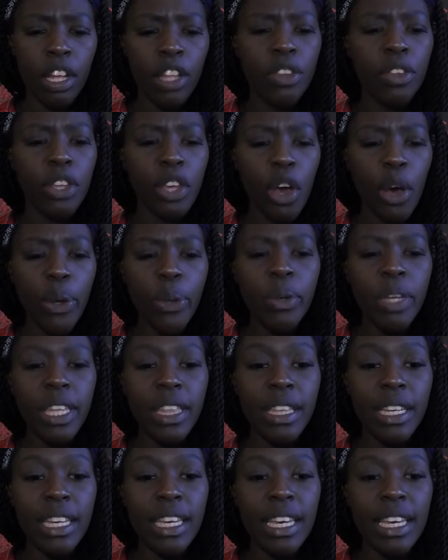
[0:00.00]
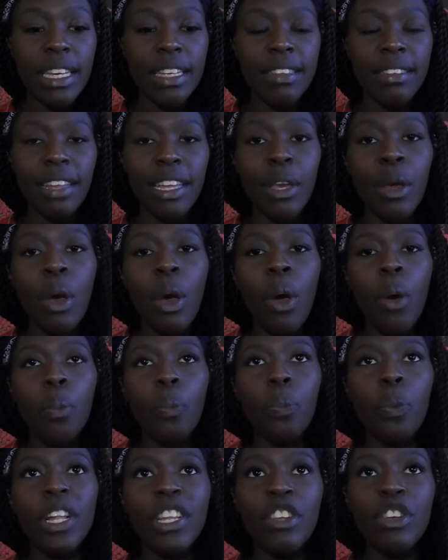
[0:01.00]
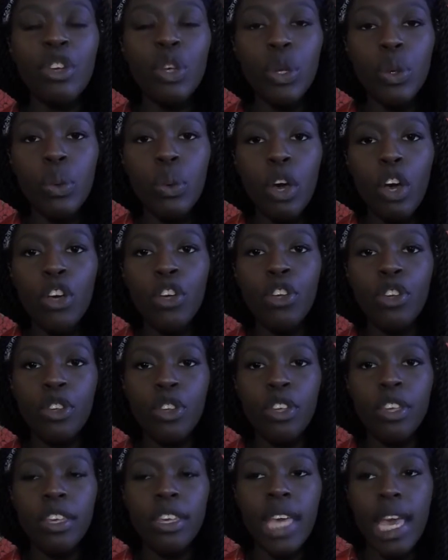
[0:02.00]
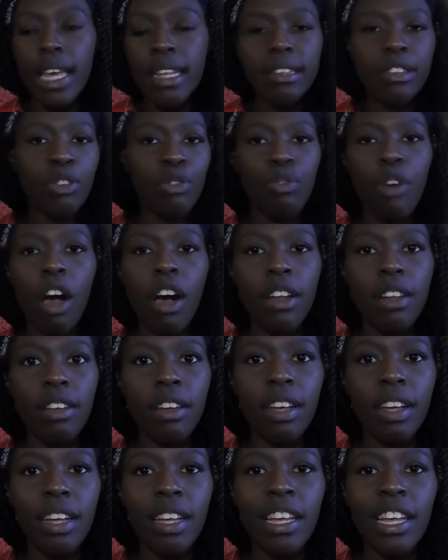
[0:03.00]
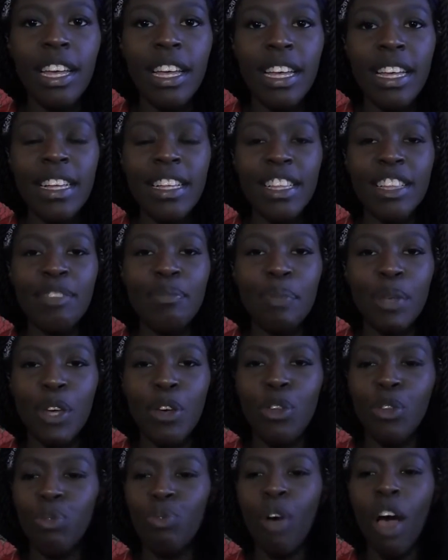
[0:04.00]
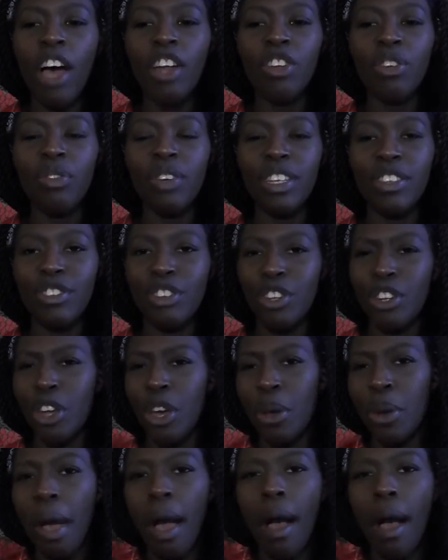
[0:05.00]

The only thing is, like, when you get into RADA, because RADA is, you know,